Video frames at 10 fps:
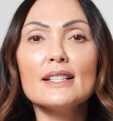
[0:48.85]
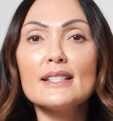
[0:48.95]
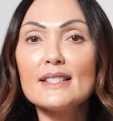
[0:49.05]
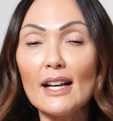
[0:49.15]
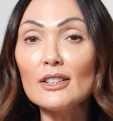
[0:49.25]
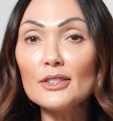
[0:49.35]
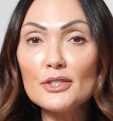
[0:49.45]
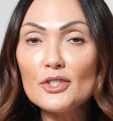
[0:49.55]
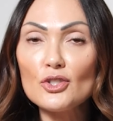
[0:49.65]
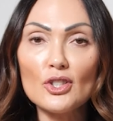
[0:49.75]

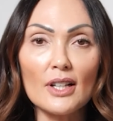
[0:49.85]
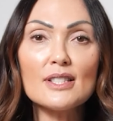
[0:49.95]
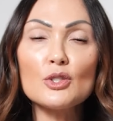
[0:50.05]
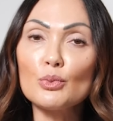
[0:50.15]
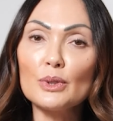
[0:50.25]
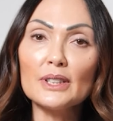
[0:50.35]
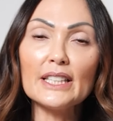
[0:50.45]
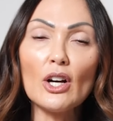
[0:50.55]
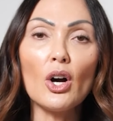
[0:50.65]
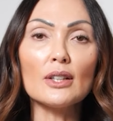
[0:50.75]
Sellers just
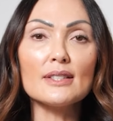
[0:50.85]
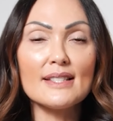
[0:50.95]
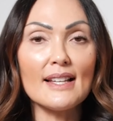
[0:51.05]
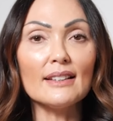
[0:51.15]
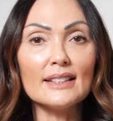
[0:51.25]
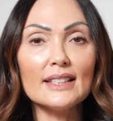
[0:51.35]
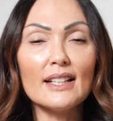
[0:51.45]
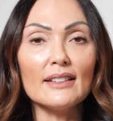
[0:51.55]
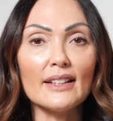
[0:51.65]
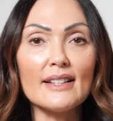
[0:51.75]
really aren't selling
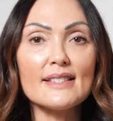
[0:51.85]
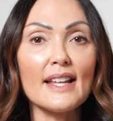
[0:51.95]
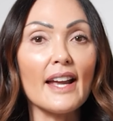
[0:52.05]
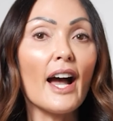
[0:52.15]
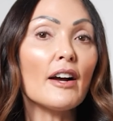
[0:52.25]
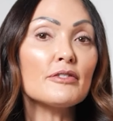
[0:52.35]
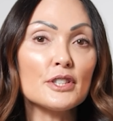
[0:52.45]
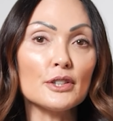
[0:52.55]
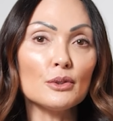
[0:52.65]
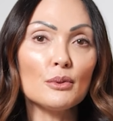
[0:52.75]
unless they have to